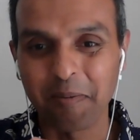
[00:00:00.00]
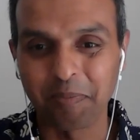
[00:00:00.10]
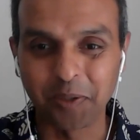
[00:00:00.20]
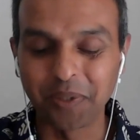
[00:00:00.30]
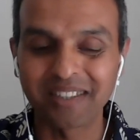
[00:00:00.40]

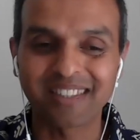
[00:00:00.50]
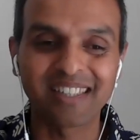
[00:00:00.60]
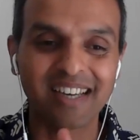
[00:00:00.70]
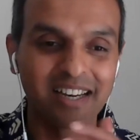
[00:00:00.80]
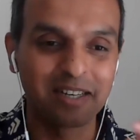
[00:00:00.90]
But
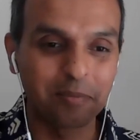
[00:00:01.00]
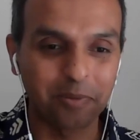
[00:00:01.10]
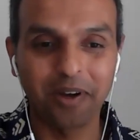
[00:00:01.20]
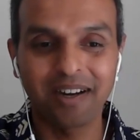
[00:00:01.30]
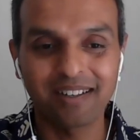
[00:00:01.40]
working and
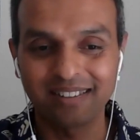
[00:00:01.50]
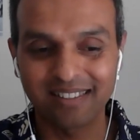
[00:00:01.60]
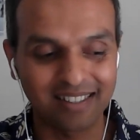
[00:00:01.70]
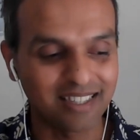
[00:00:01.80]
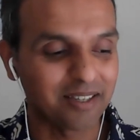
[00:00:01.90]
employed,
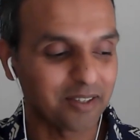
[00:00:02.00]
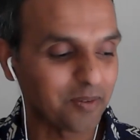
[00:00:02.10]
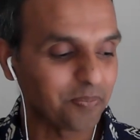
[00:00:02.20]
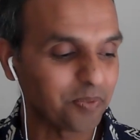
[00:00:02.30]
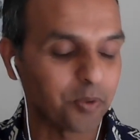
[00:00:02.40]
I think
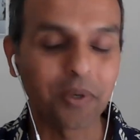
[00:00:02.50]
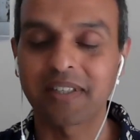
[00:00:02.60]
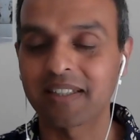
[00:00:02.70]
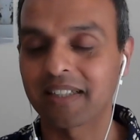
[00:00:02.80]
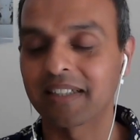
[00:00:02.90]

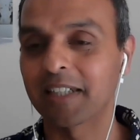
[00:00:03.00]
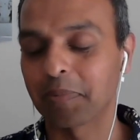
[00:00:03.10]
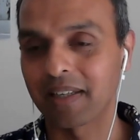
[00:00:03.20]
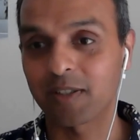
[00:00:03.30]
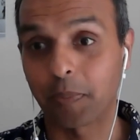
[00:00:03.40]
US is a great
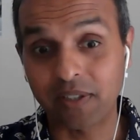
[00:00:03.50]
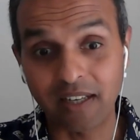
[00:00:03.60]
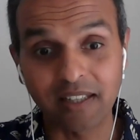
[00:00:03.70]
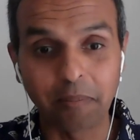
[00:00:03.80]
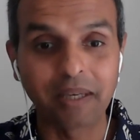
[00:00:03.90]
place,
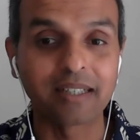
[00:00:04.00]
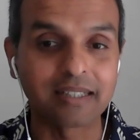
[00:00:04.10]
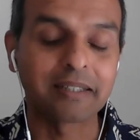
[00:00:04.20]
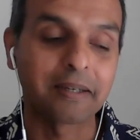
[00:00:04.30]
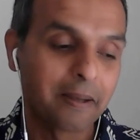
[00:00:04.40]
especially the Bay
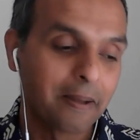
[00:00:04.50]
Area.